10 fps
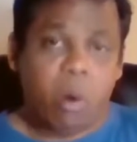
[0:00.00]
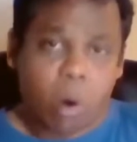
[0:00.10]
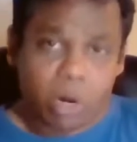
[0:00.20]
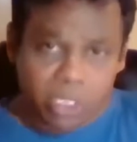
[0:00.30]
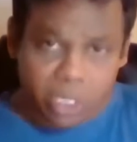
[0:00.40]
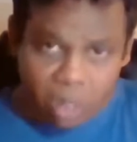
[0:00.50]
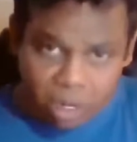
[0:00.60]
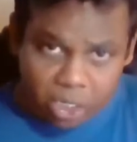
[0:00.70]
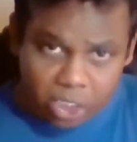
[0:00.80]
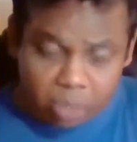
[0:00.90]
What is the
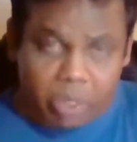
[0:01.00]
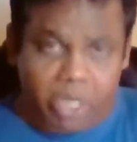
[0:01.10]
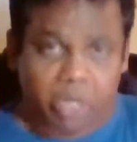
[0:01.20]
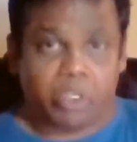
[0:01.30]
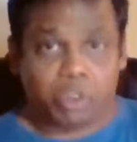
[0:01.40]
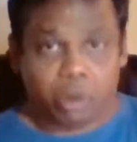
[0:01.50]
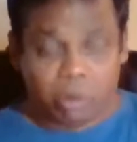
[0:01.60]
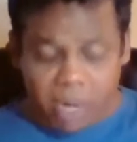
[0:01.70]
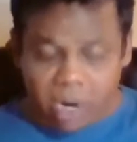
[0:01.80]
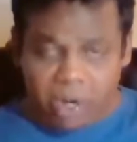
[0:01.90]
knowledge you bring to the job?
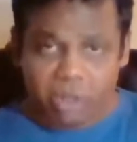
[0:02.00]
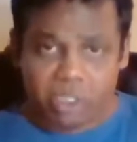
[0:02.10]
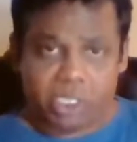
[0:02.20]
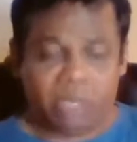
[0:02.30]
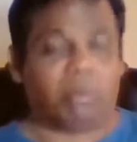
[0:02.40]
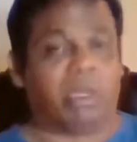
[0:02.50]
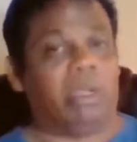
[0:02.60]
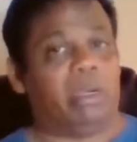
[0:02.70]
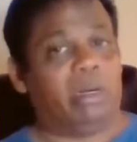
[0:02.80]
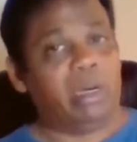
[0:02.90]
Are you a team
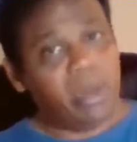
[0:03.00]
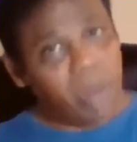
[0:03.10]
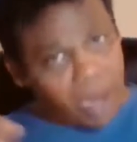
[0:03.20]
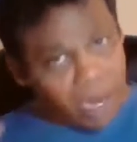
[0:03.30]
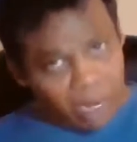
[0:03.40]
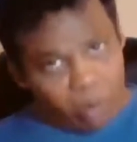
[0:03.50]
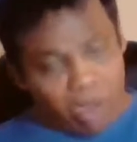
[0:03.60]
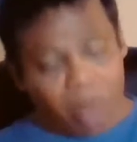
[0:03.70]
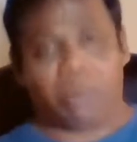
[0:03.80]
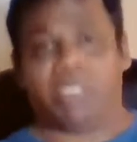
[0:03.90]
player? Are you
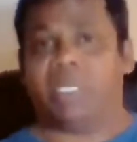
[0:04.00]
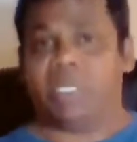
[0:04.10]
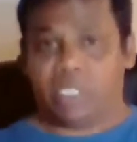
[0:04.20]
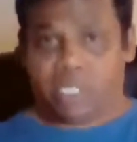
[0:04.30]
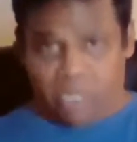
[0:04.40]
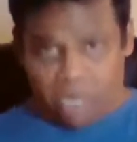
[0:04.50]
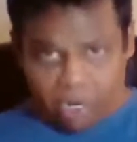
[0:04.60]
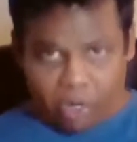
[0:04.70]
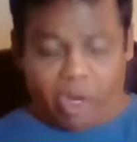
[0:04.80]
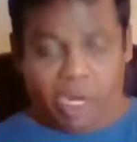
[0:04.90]
well presented? Are
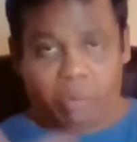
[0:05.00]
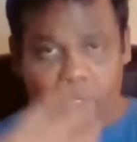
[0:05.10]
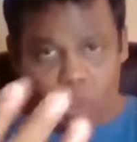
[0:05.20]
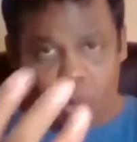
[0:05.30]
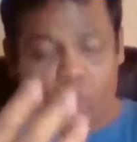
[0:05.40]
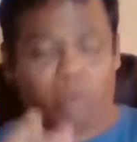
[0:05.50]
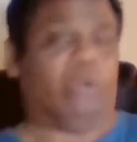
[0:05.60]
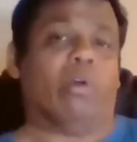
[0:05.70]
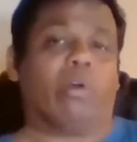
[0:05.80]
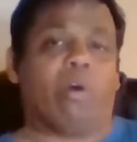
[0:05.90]
you able to hold a
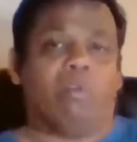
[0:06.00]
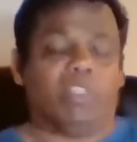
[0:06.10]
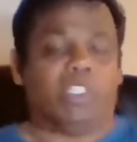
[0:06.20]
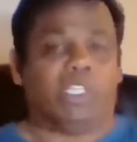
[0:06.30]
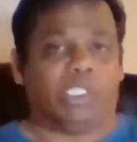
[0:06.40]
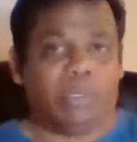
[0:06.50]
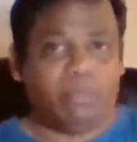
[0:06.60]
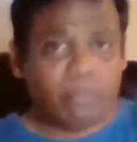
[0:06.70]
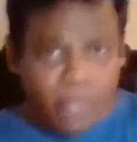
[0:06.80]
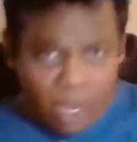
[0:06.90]
good conversation?
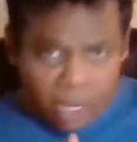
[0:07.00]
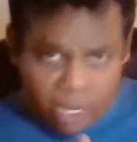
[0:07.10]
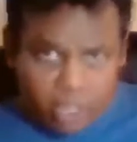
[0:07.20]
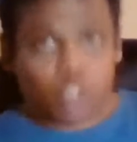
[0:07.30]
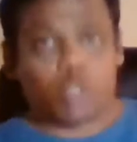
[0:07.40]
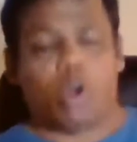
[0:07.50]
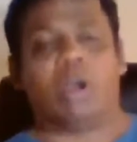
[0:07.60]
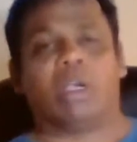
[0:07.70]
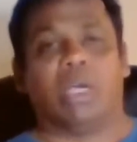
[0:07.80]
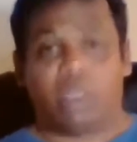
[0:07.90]
Can you
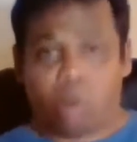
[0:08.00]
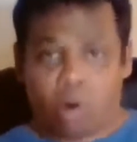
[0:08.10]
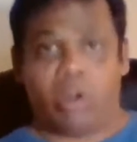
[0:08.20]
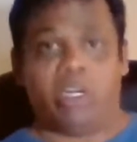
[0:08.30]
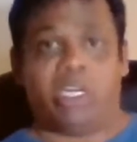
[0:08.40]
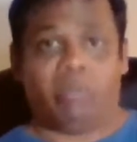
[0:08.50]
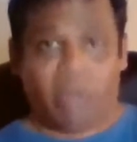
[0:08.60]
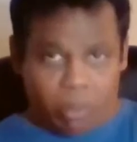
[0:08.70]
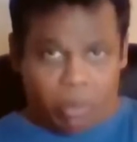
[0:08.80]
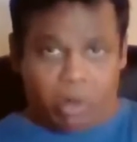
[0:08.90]
talk
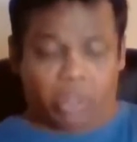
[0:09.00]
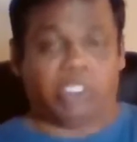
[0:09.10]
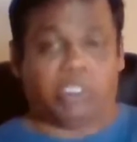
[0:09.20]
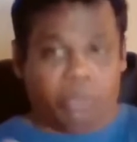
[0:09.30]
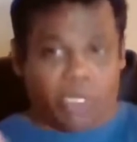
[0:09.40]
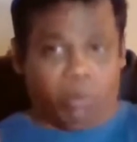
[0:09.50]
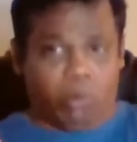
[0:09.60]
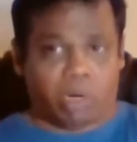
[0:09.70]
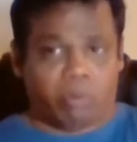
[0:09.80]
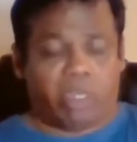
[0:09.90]
authoritatively about your subject,
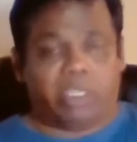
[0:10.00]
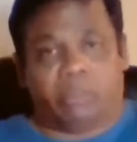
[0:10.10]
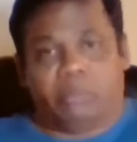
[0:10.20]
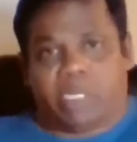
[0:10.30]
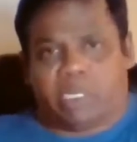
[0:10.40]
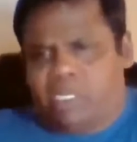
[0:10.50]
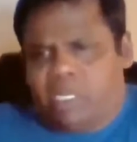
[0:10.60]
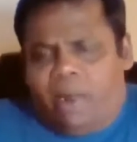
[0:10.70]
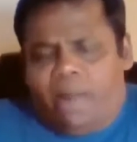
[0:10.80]
whatever your subject is?